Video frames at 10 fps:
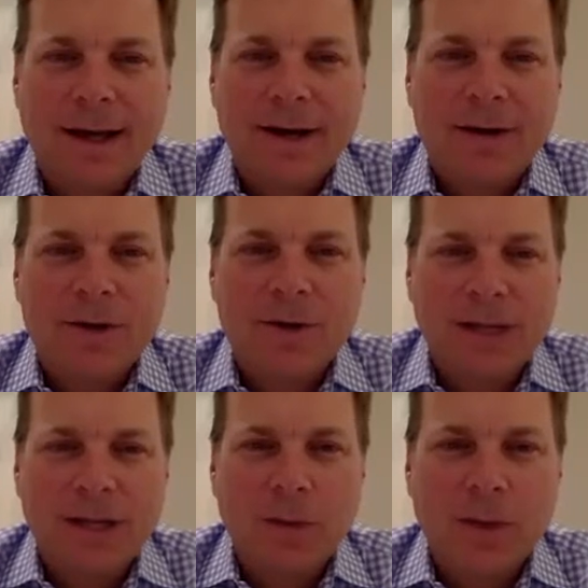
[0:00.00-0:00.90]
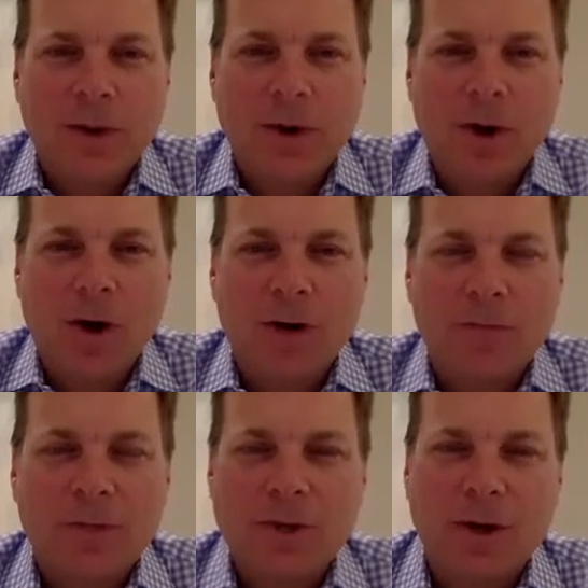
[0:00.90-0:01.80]
you're leading with your heart,
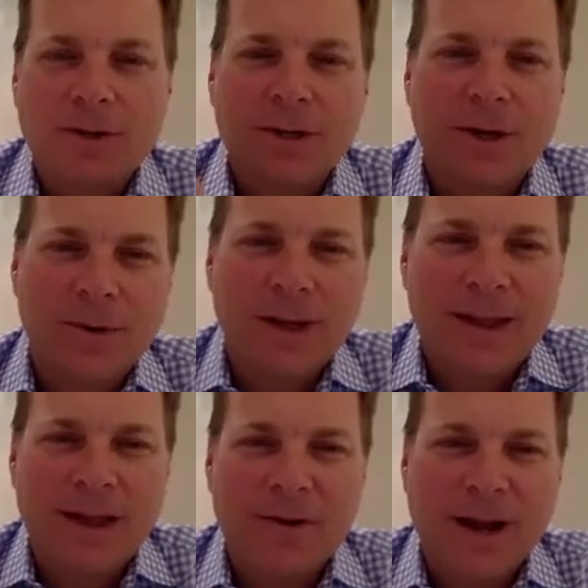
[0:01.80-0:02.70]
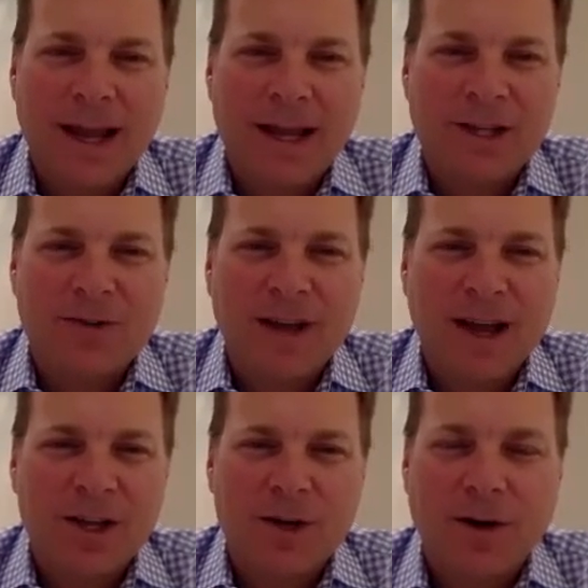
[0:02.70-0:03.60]
but you're also, in the other hand, you've
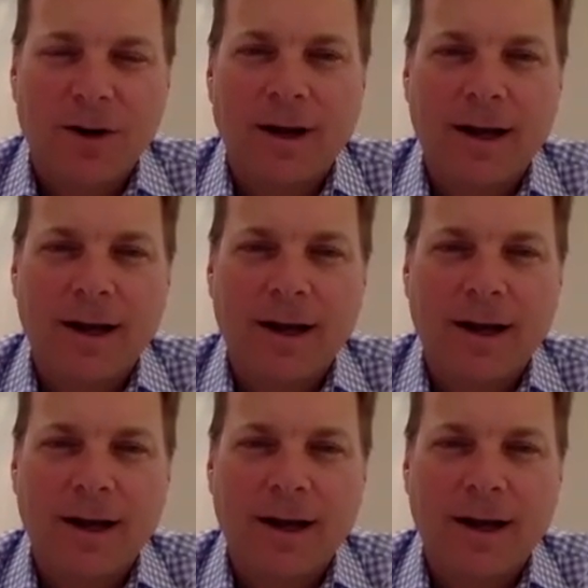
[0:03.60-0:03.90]
got your